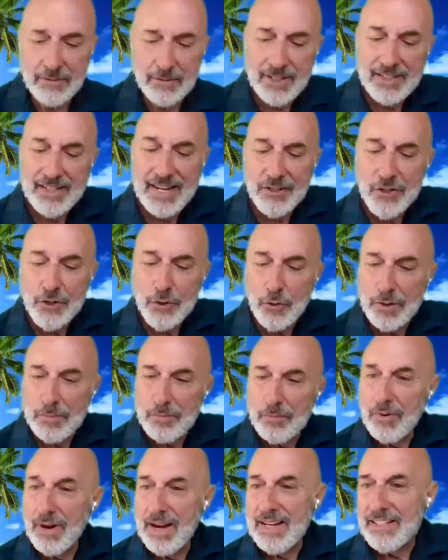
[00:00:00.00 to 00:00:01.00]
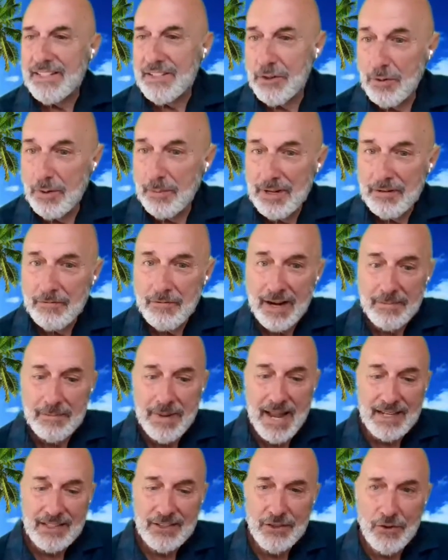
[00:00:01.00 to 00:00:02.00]
going to take a short break, so we'll be right
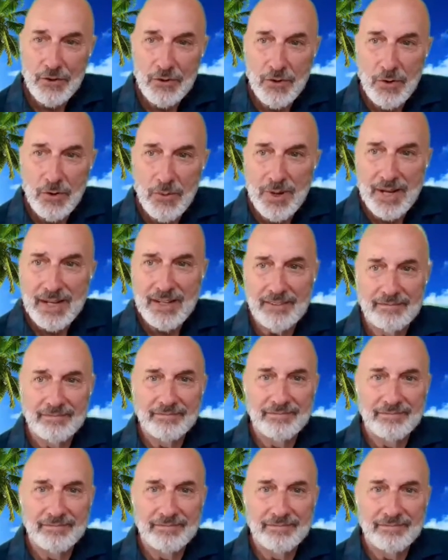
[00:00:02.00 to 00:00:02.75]
back. Don't go away.